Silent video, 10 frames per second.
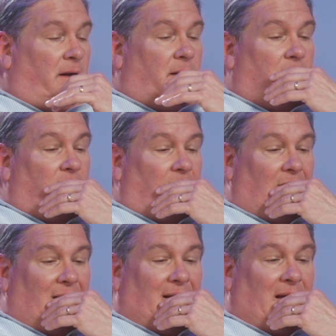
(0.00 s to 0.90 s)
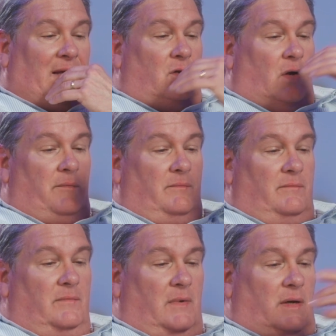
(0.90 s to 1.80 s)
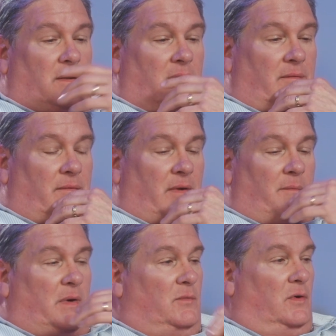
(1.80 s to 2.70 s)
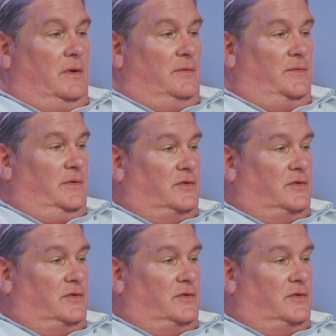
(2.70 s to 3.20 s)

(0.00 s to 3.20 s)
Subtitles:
I know I'm a member of